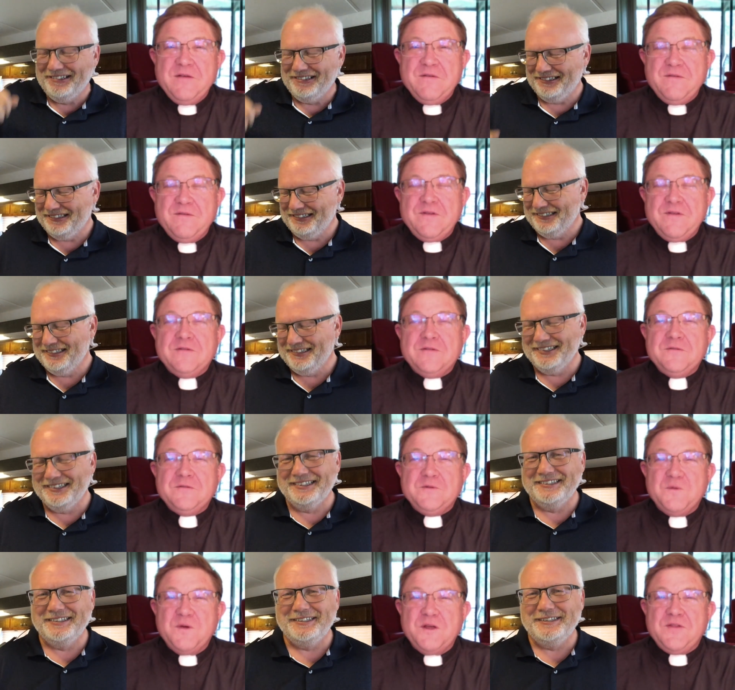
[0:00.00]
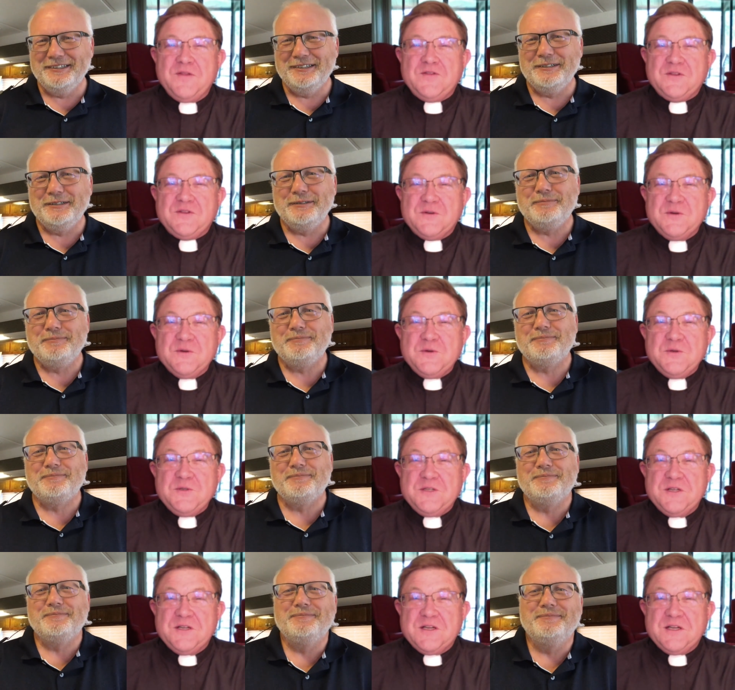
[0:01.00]
Speaker 1: filled with screws
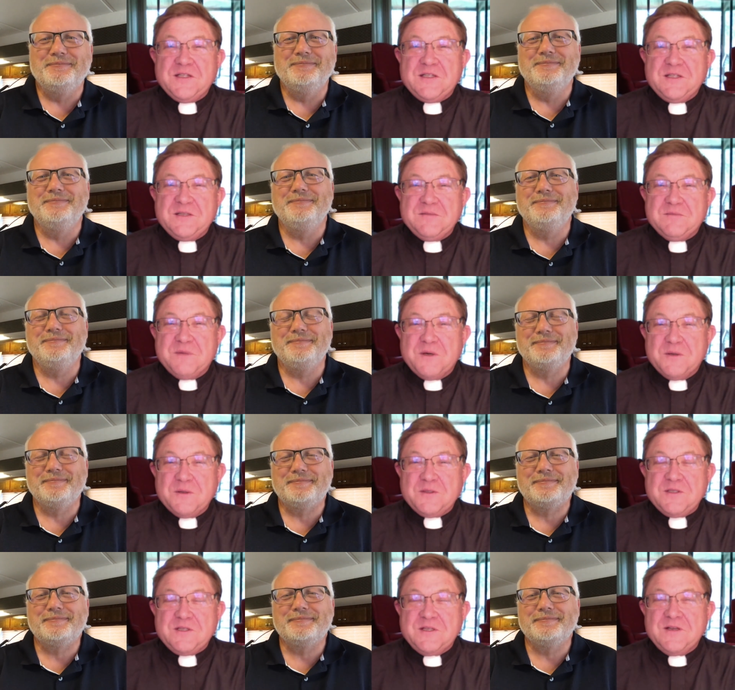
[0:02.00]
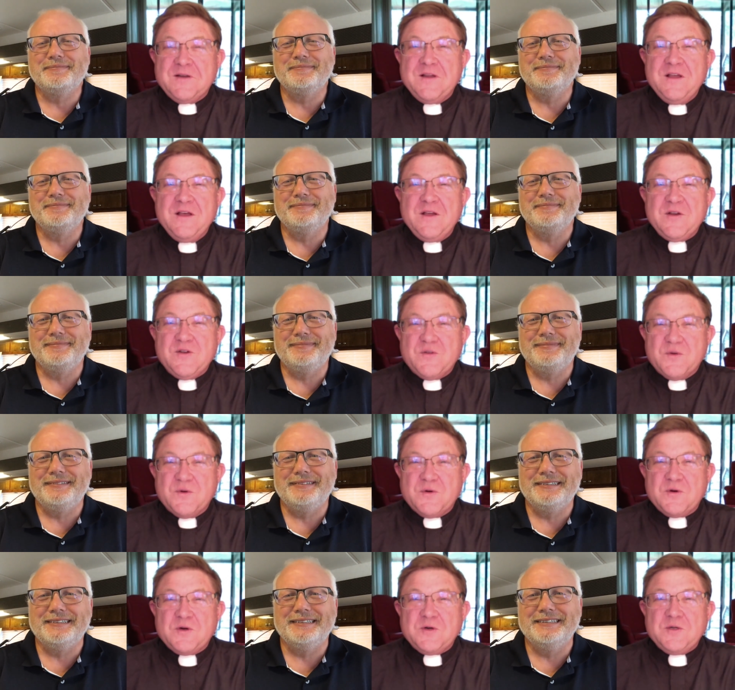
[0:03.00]
and nuts and bolts and
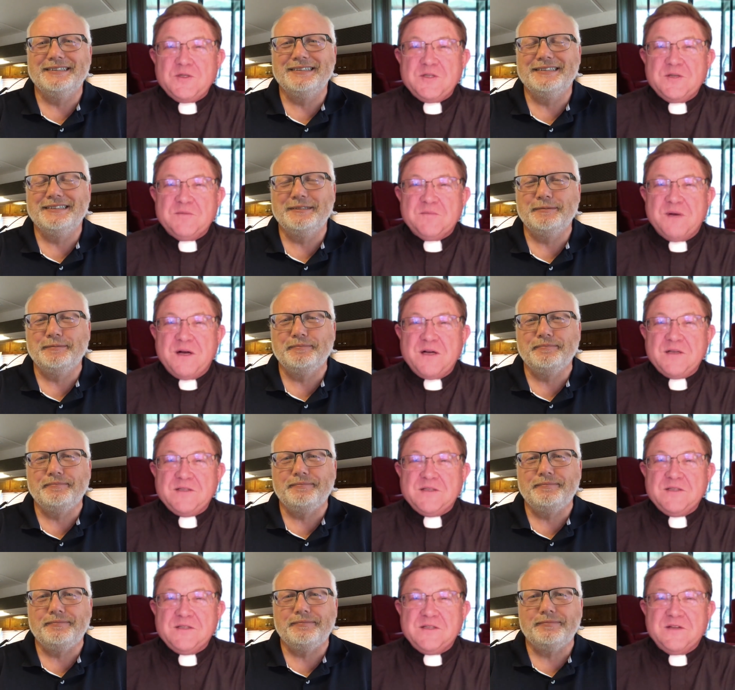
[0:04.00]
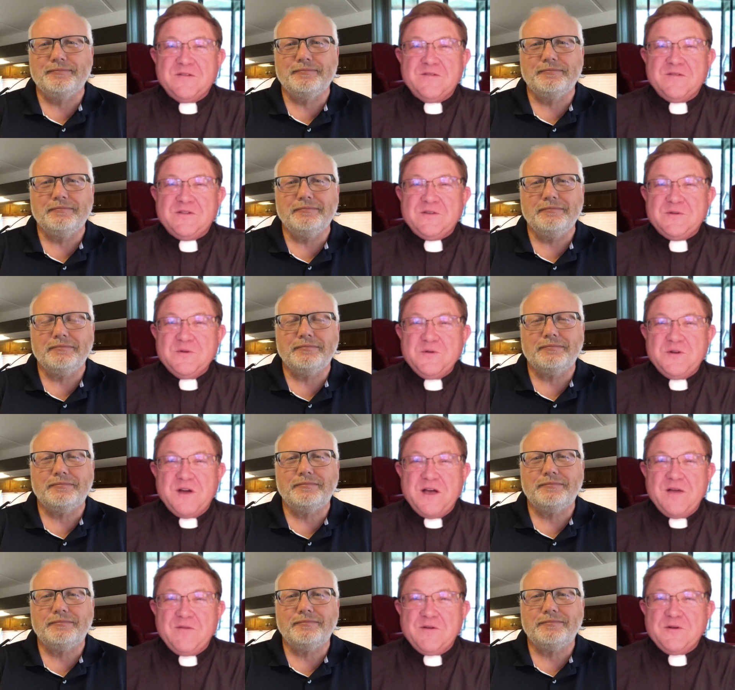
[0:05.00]
drawers and boxes of
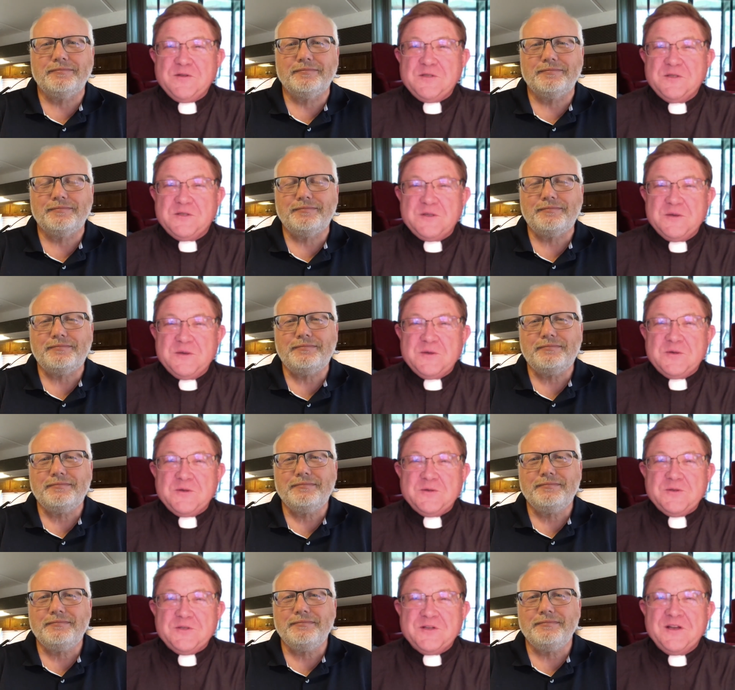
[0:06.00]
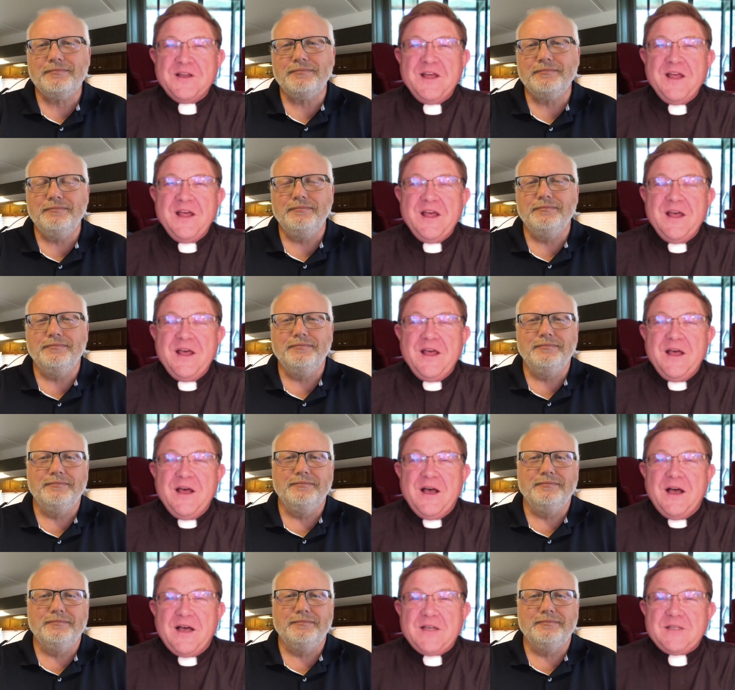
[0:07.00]
screwdrivers and tools. And
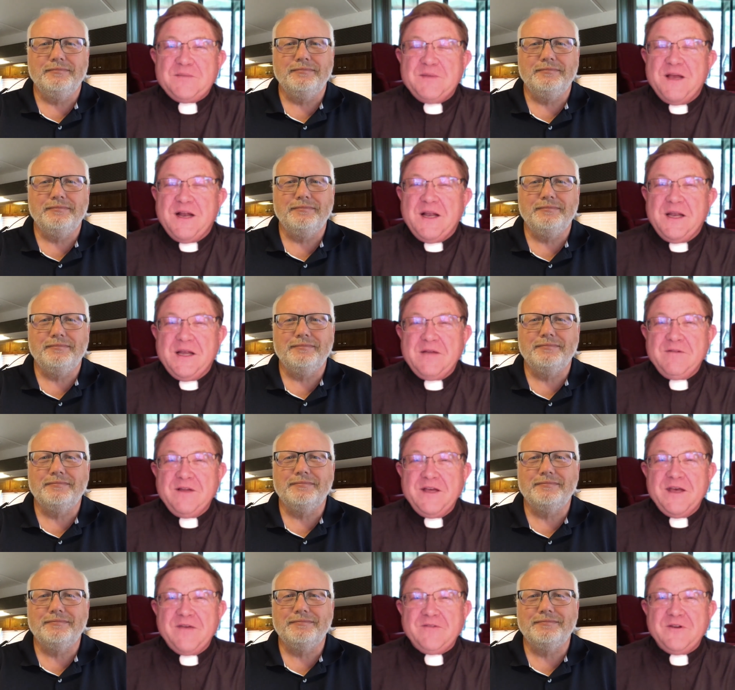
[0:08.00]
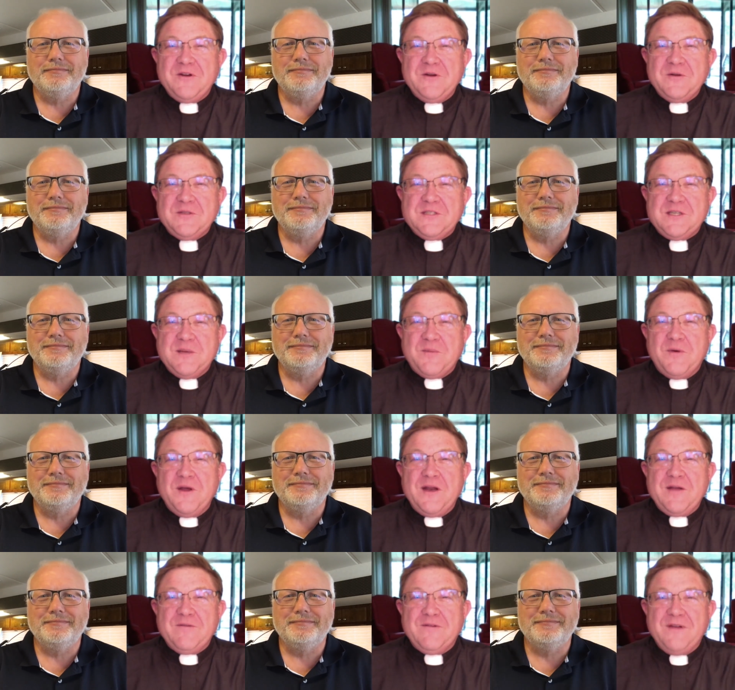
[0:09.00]
I spent a lovely afternoon
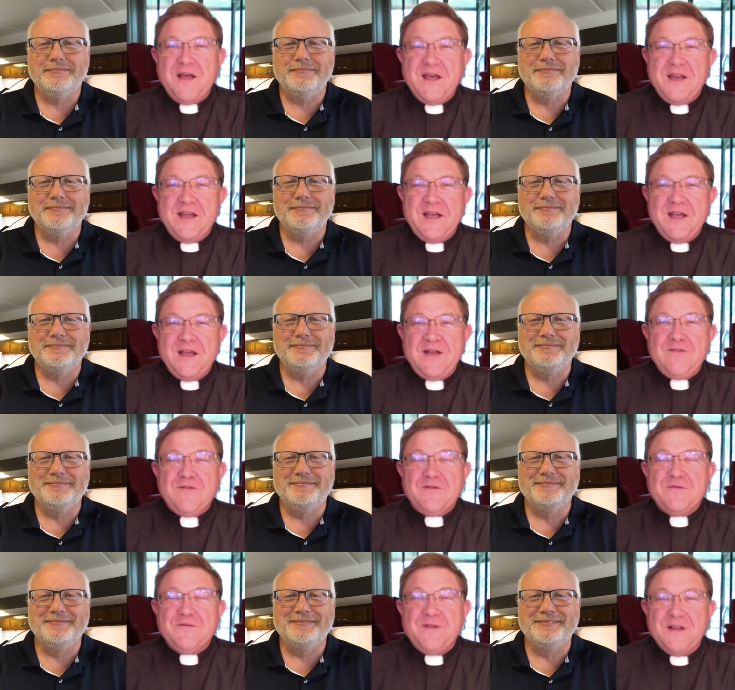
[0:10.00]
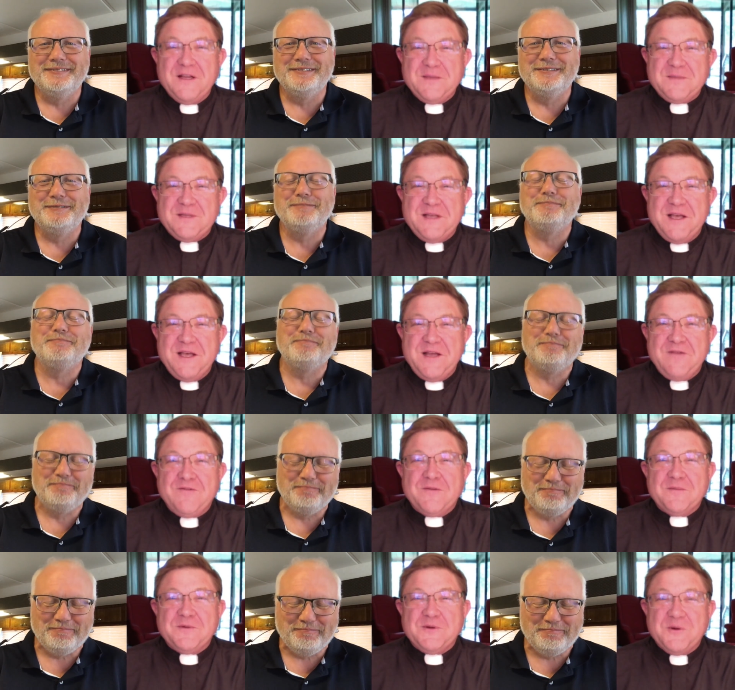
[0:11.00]
separating flathead from Phillips head,
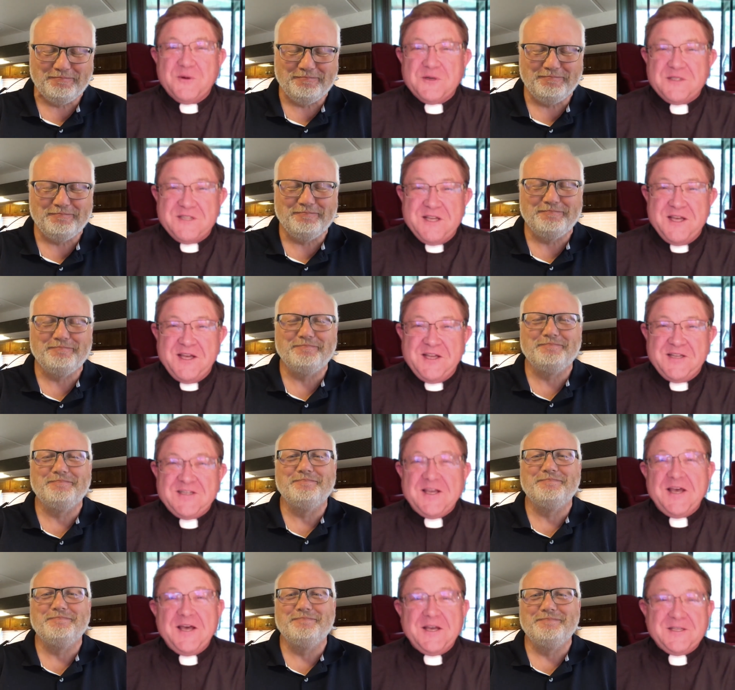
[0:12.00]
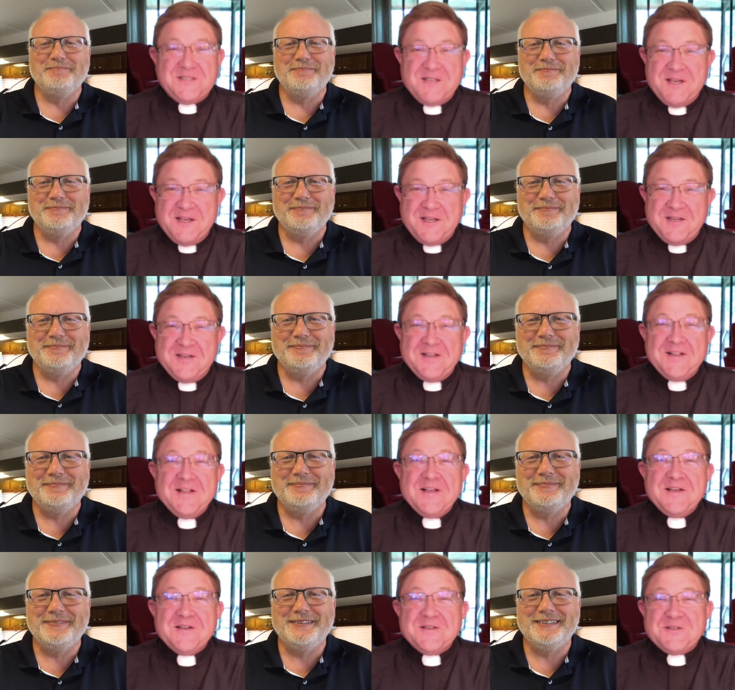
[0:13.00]
from Torx head to hex head
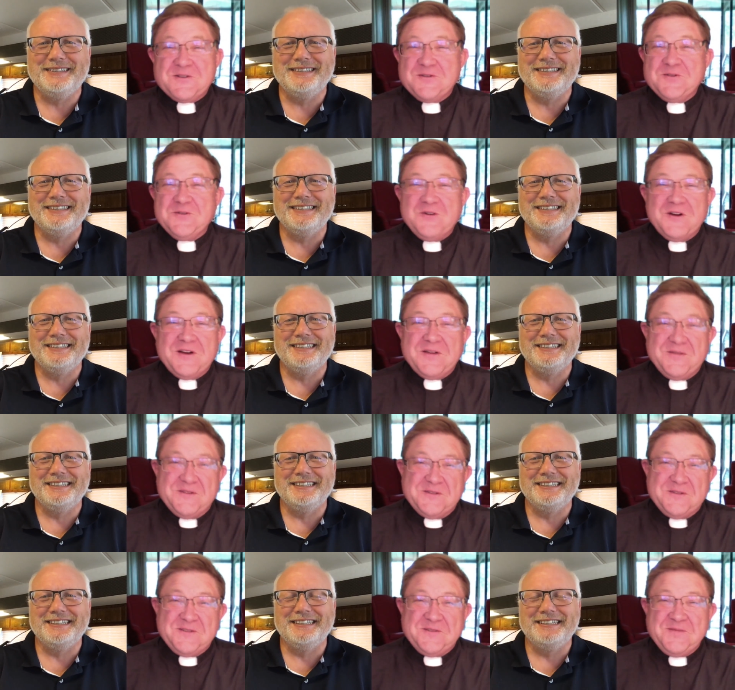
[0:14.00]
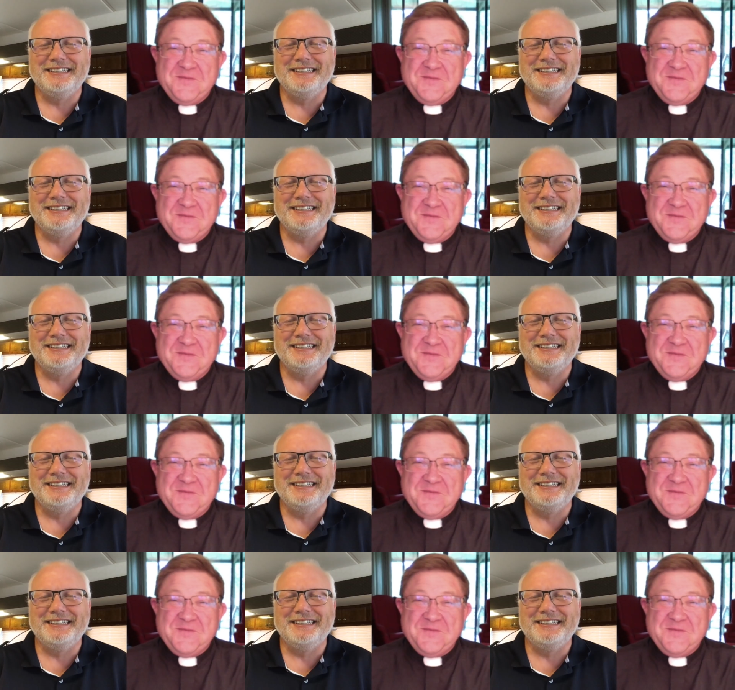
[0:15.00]
screwdrivers.